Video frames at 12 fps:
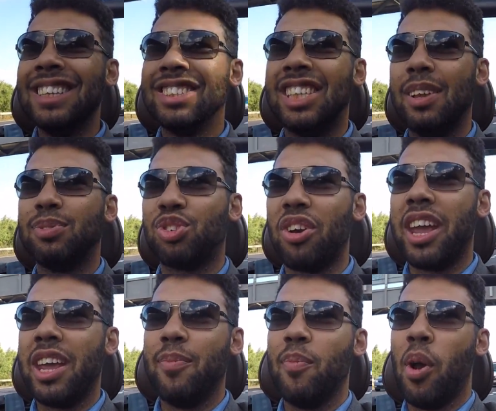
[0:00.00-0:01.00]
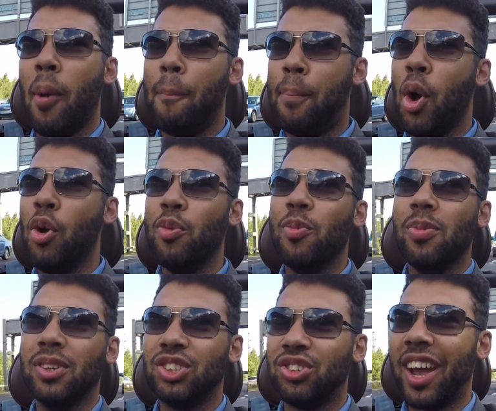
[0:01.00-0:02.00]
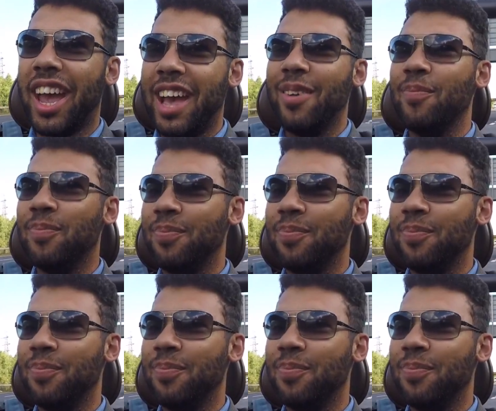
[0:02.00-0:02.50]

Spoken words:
Slipstream, boom, straight in.